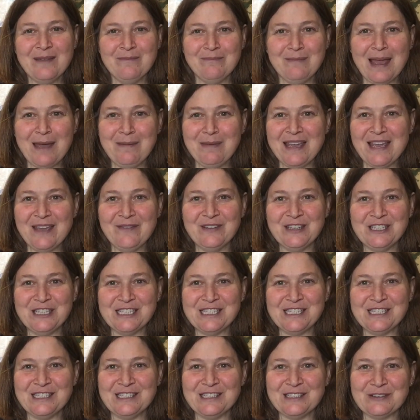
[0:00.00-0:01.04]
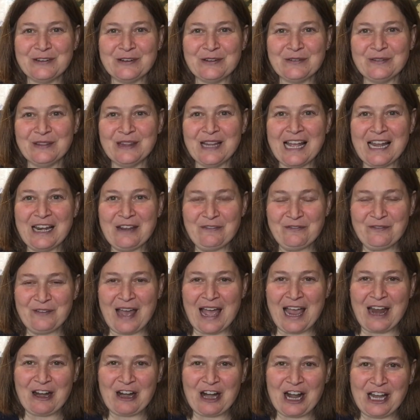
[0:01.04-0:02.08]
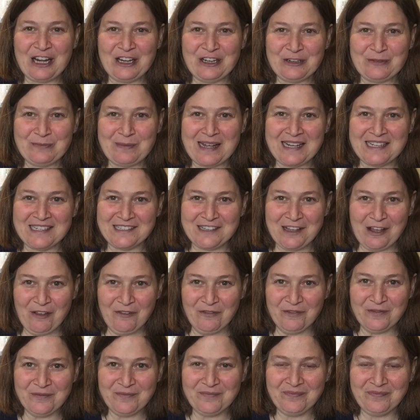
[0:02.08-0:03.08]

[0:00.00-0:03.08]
maybe even just to sort of light a fire under myself.